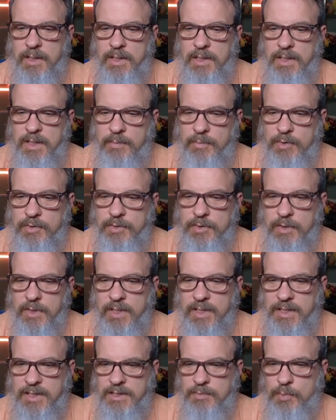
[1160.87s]
Nimbledook
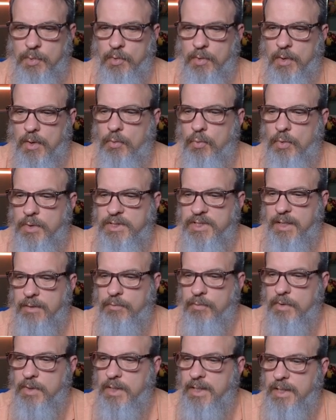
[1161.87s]
Explorer, which I
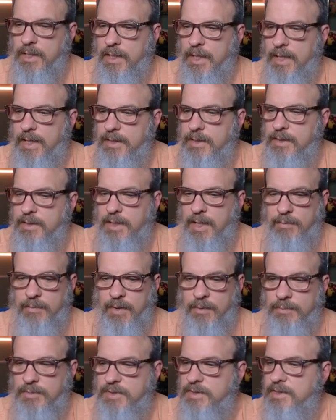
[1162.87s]
really like, came
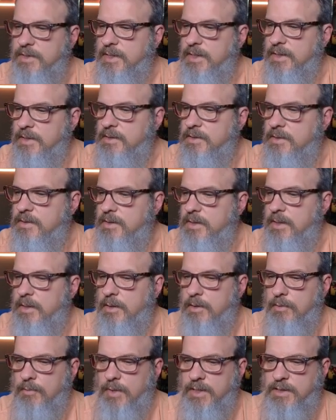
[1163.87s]
up to 6.
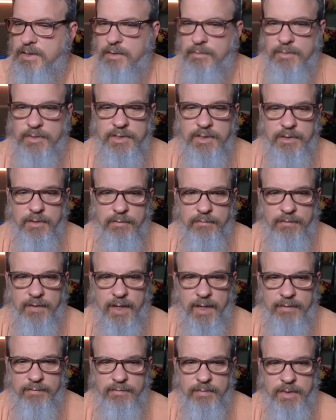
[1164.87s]
The rest of them are still at
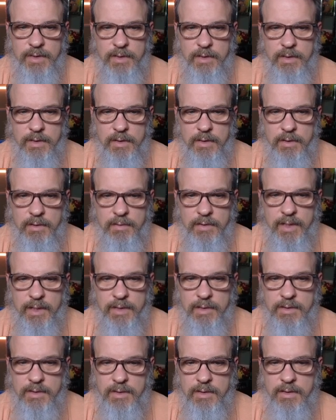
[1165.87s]
5.
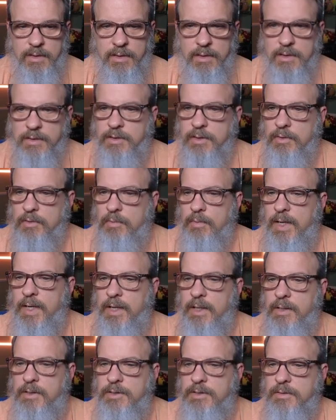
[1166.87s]
Okay, let's go to
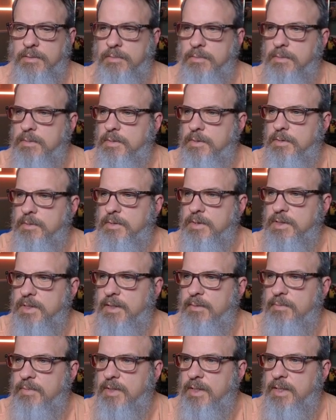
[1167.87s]
rares. Do the
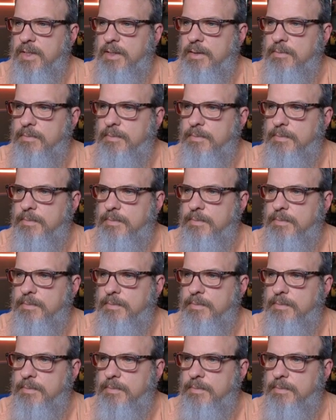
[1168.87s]
same thing.